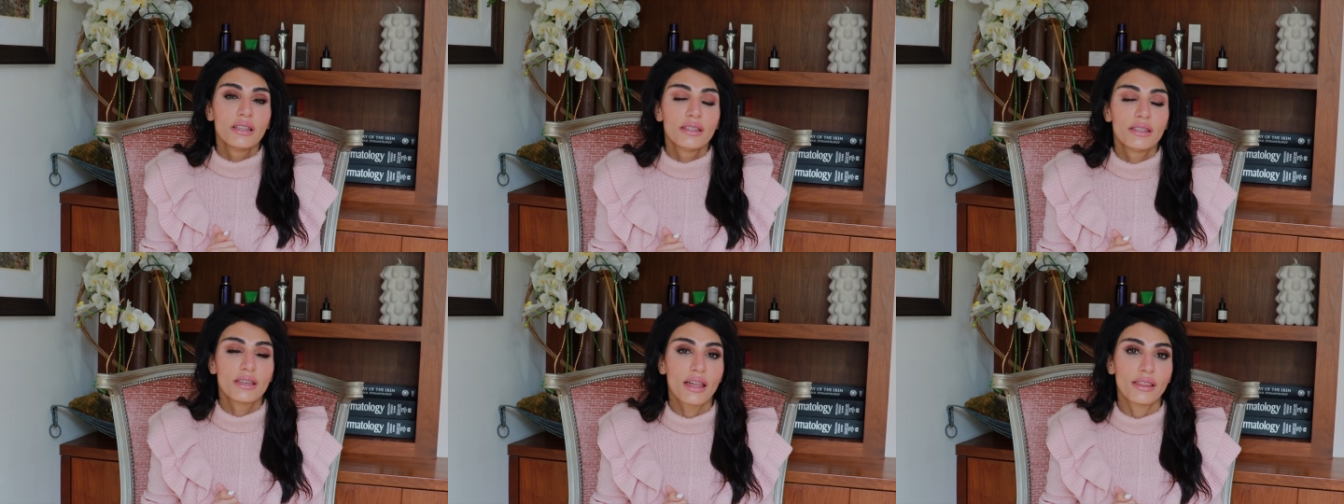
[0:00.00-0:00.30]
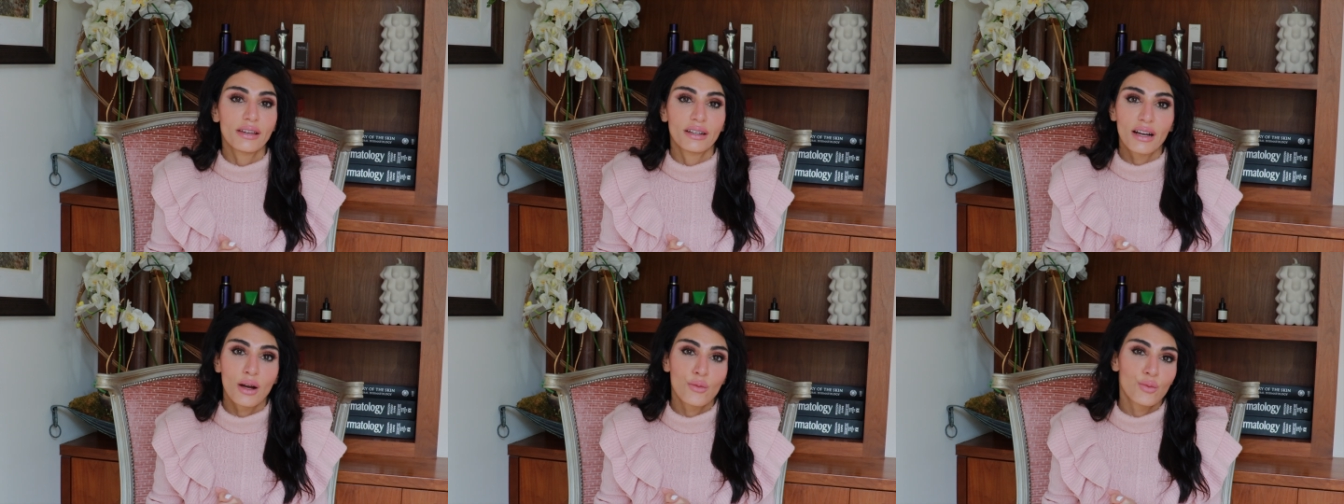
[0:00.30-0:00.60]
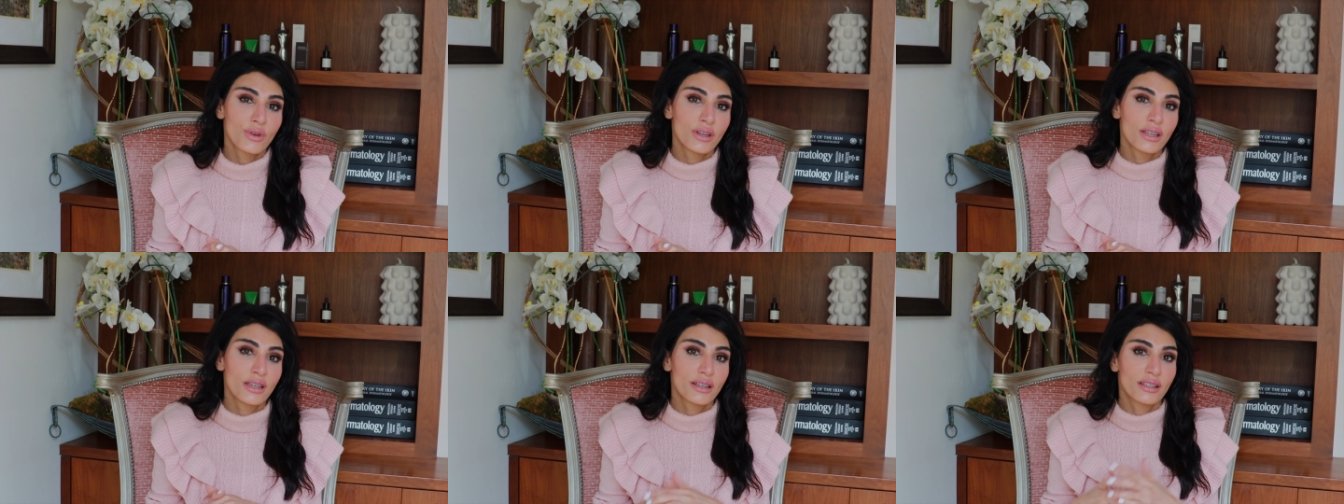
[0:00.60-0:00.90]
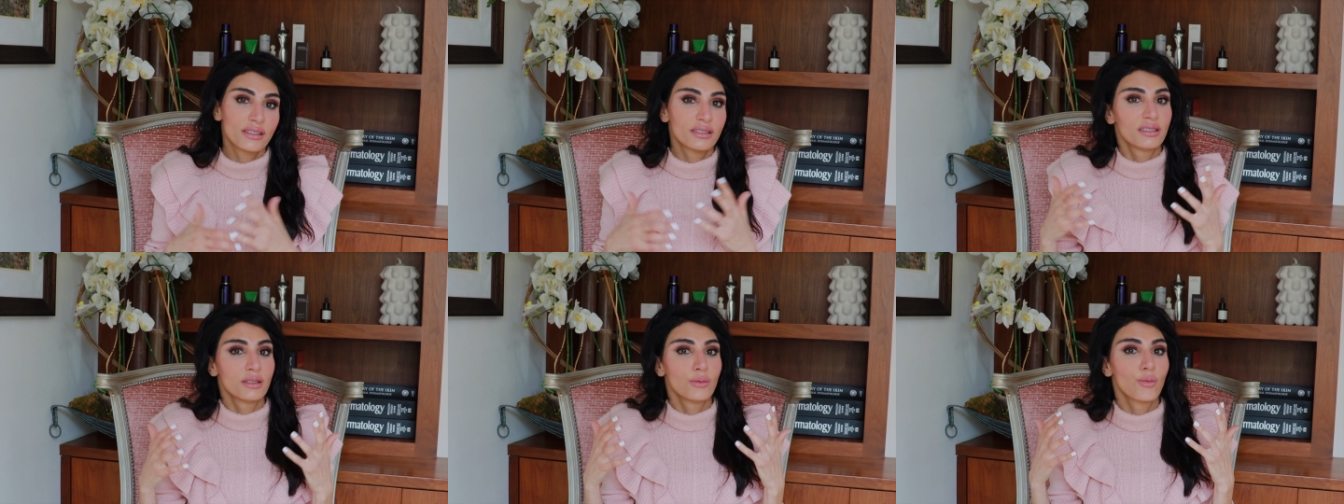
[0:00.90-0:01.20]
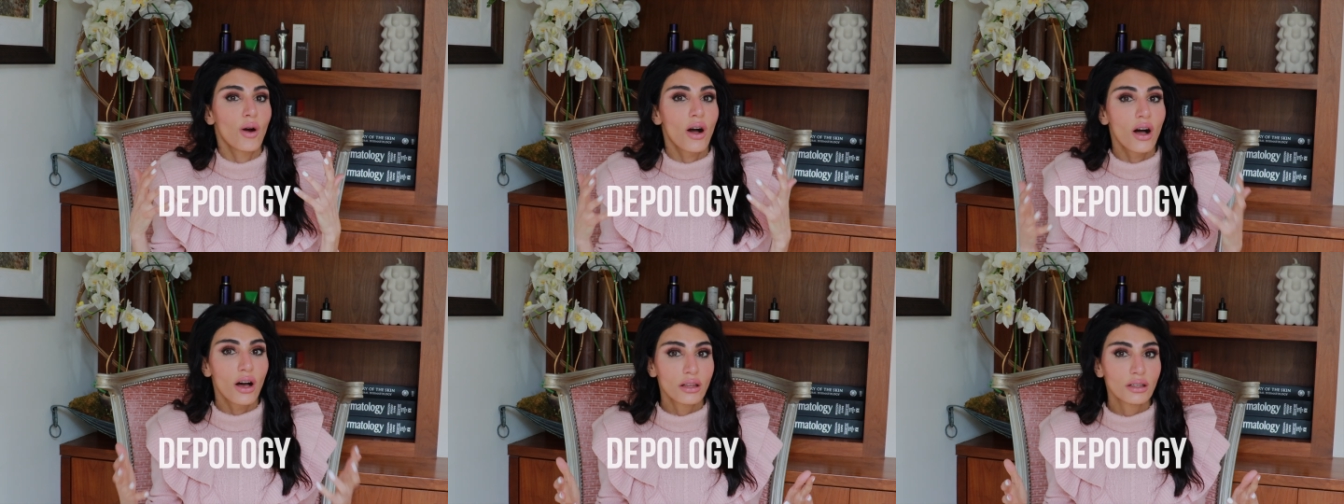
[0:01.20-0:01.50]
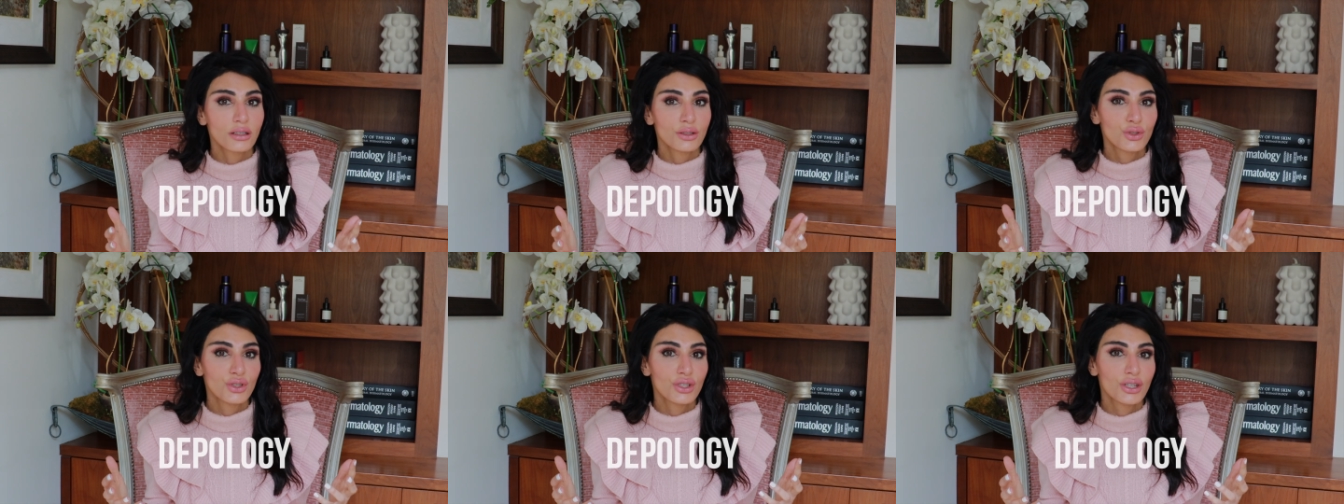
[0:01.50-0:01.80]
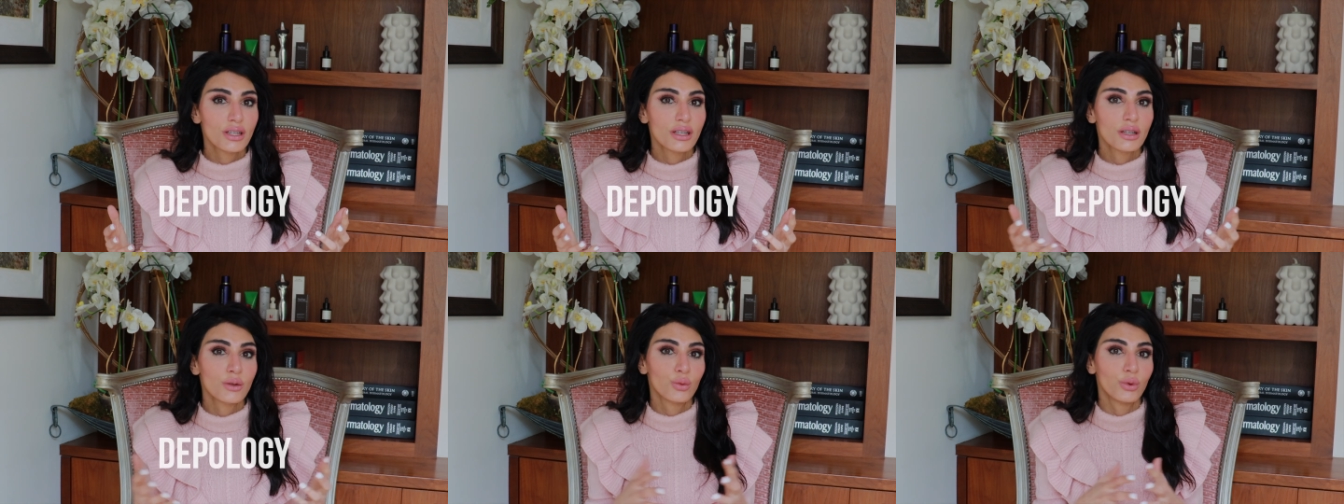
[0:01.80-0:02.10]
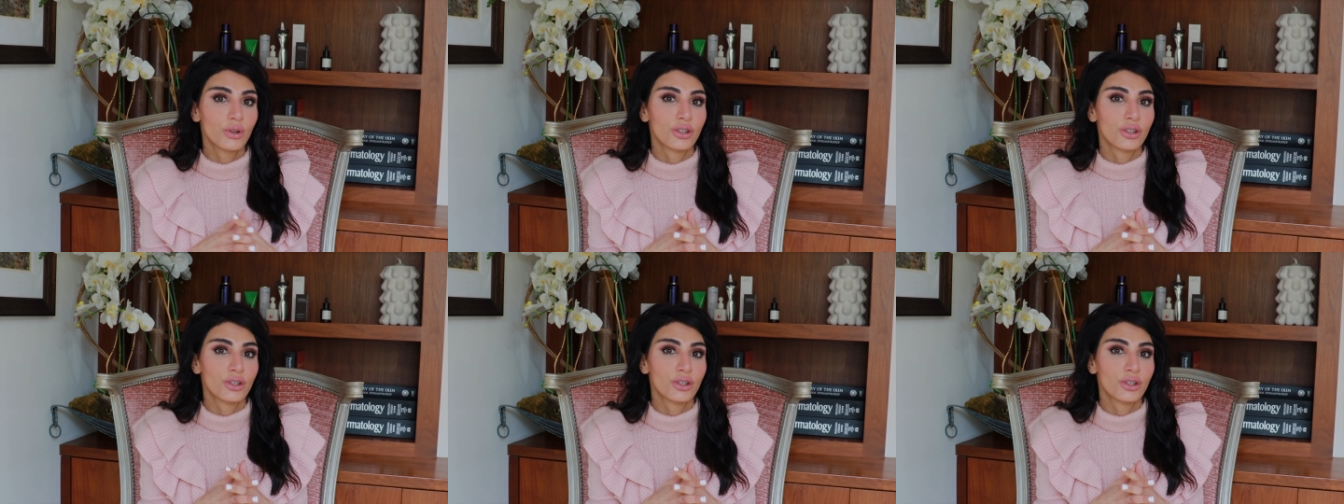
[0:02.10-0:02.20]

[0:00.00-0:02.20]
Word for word: The other company is Deepology,